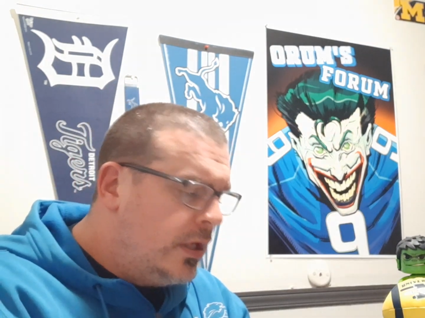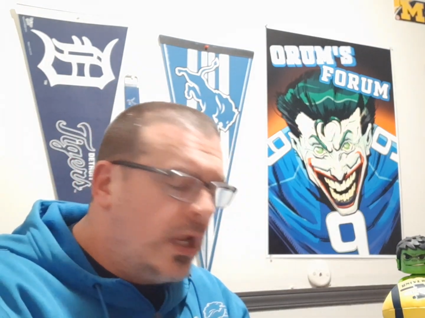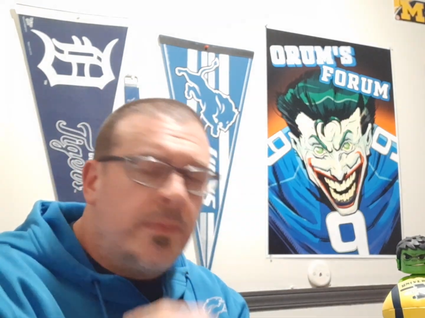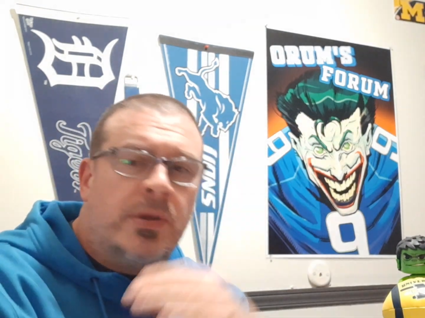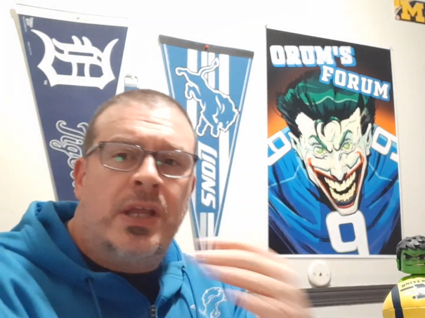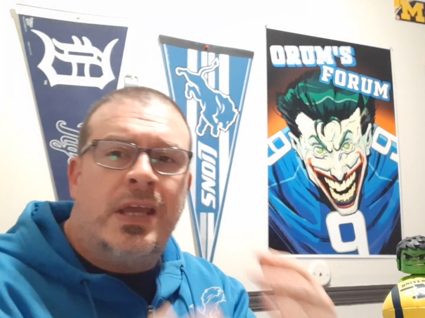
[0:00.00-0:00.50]

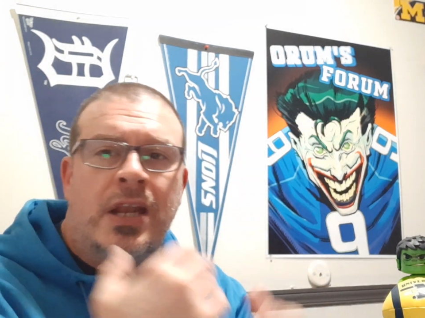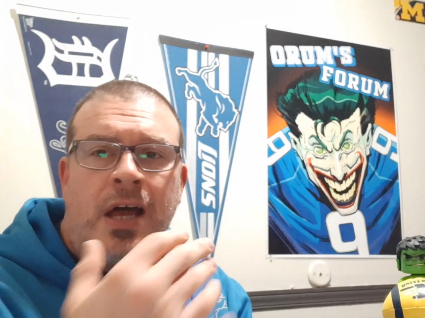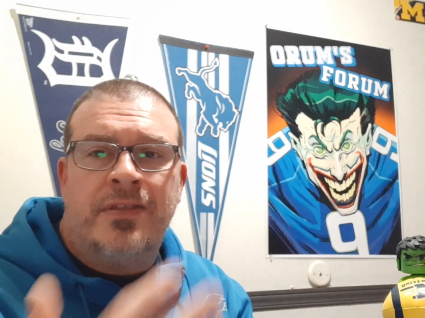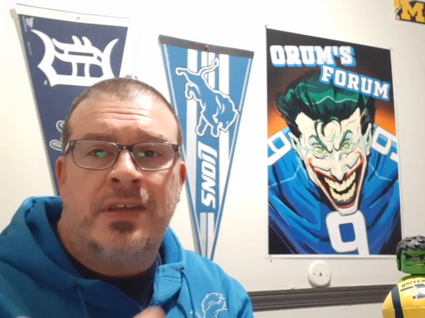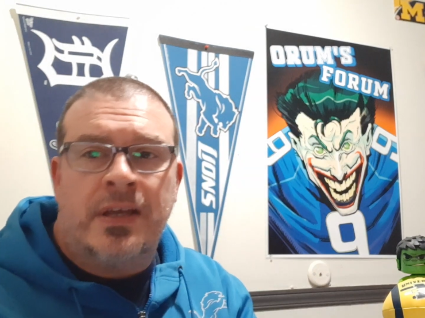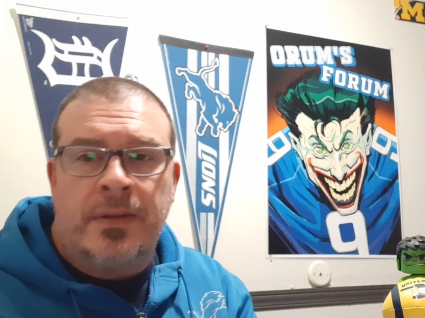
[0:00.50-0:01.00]
Now I'm going to hit
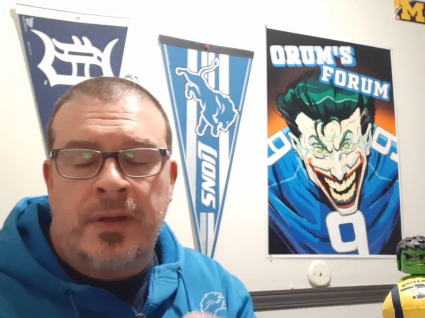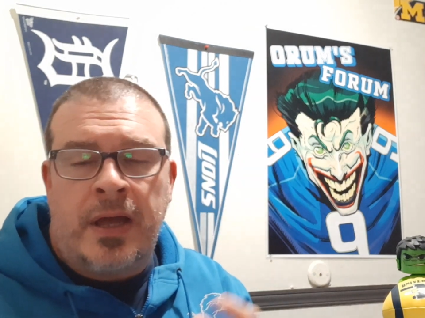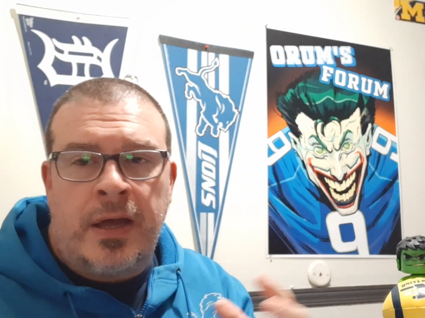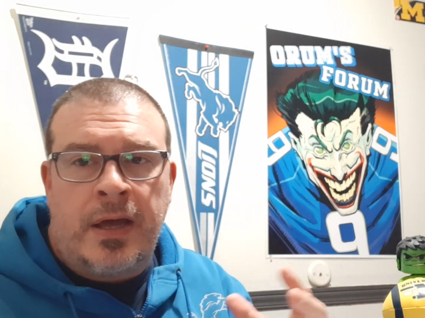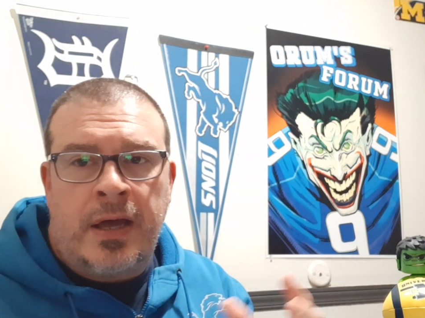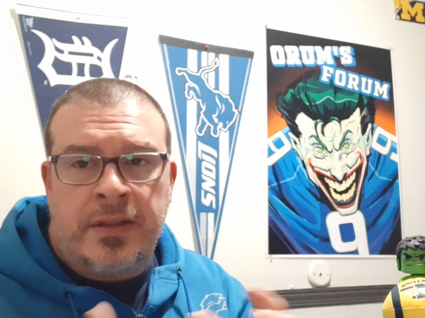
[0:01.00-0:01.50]
on
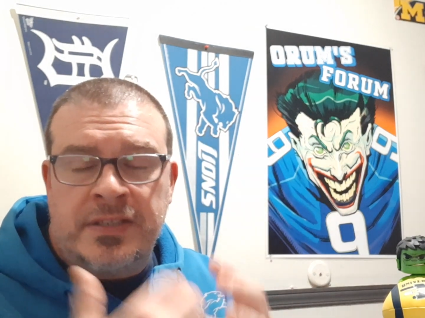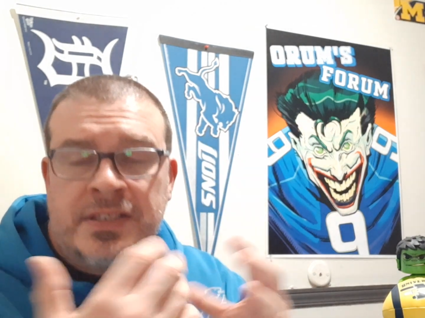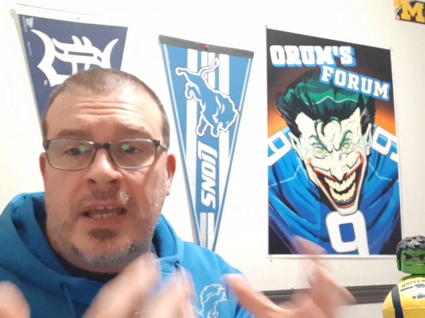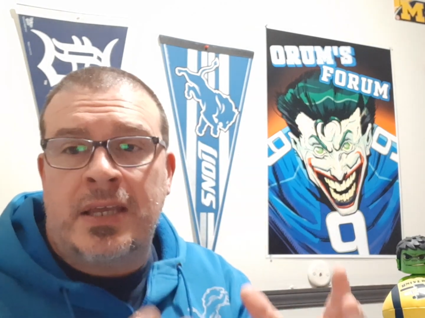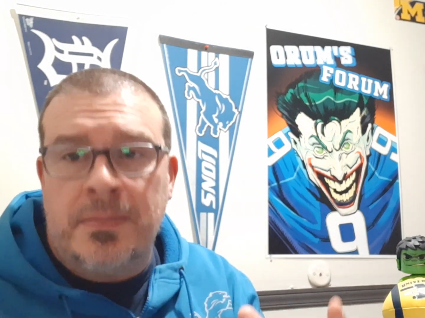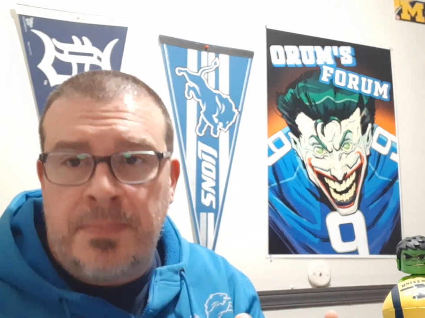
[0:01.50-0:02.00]
the
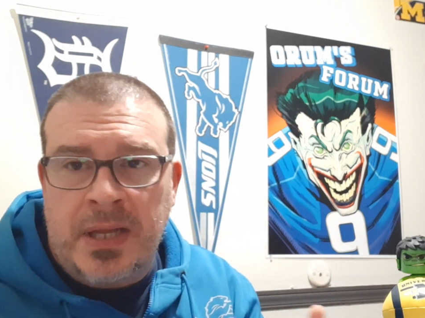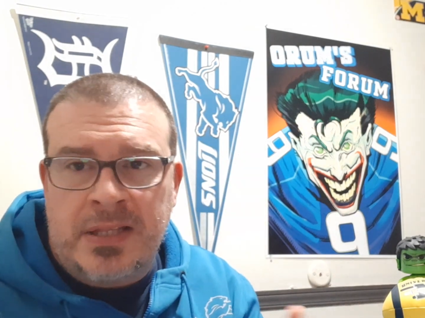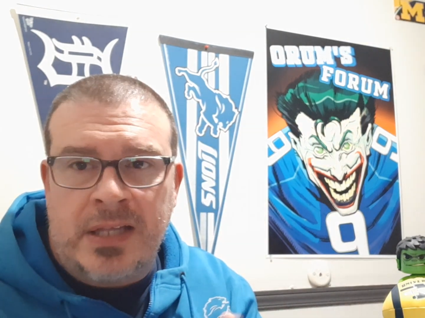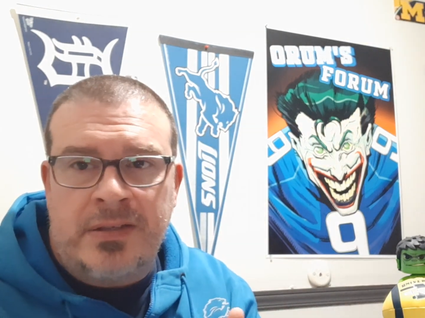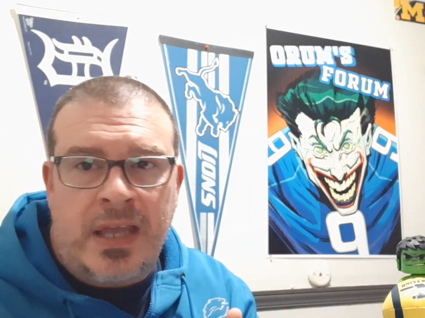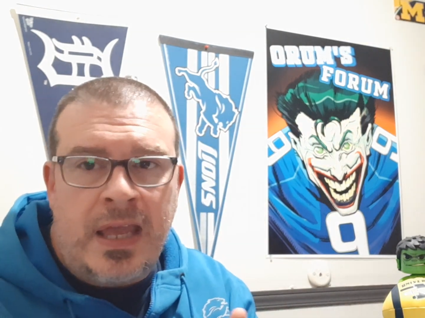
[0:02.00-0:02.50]
second pick
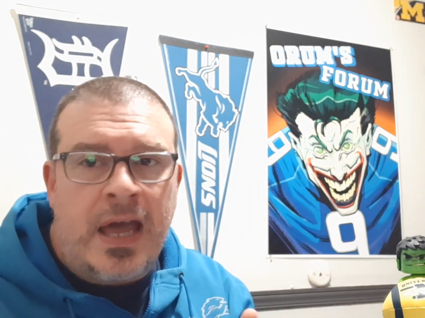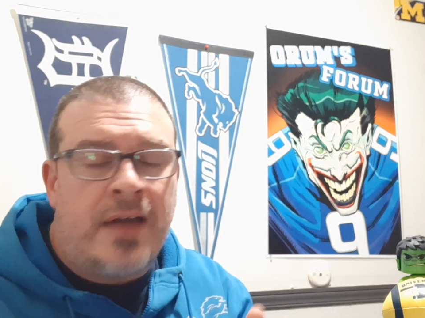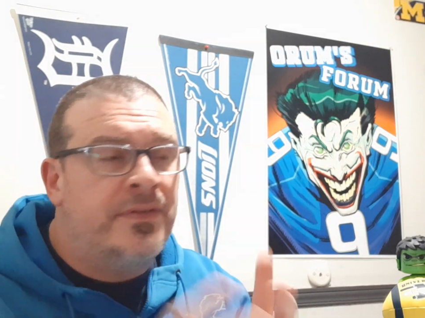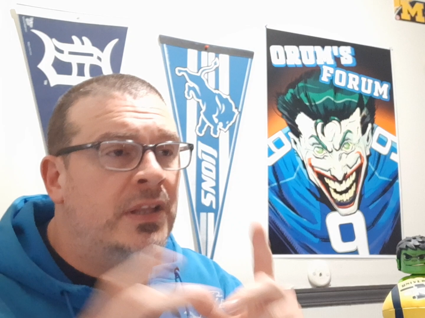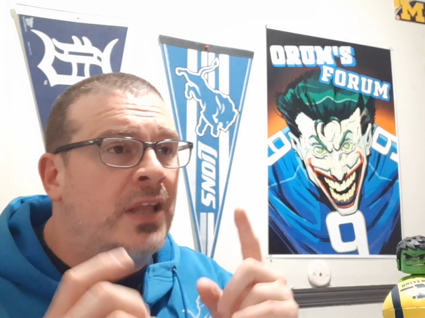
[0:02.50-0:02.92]
that they have.